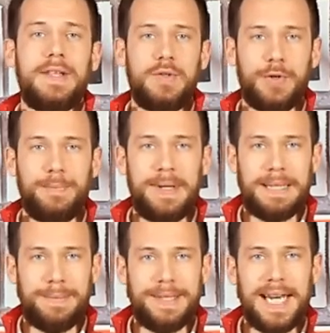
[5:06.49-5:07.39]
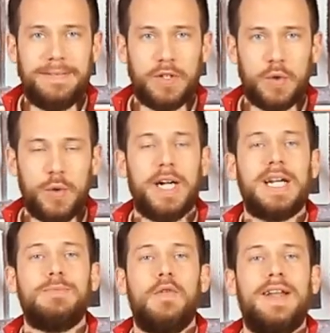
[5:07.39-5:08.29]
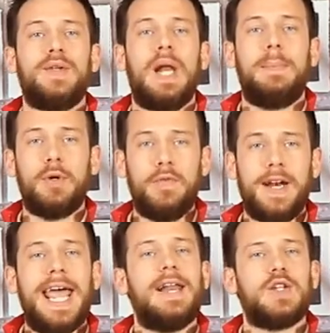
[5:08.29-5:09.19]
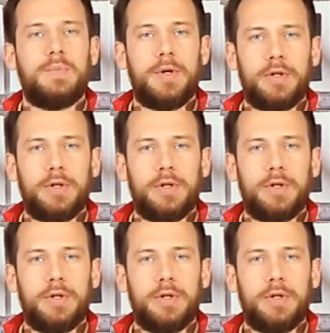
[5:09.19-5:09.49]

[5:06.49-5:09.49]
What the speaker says: I wet the car completely, removing dust and coarse dirt?